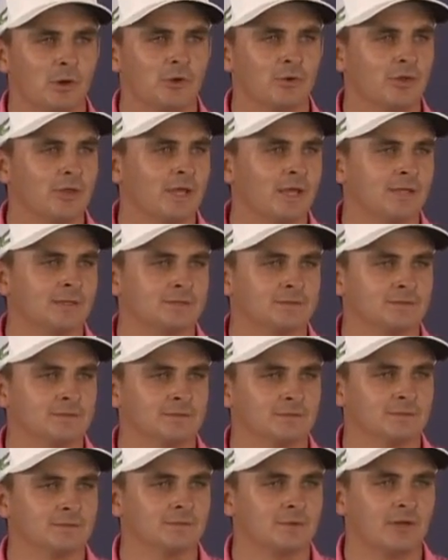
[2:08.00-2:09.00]
bogey there is
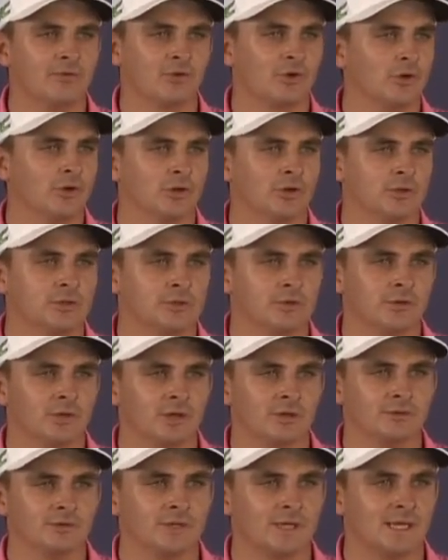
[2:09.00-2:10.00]
never going to hurt you, you know.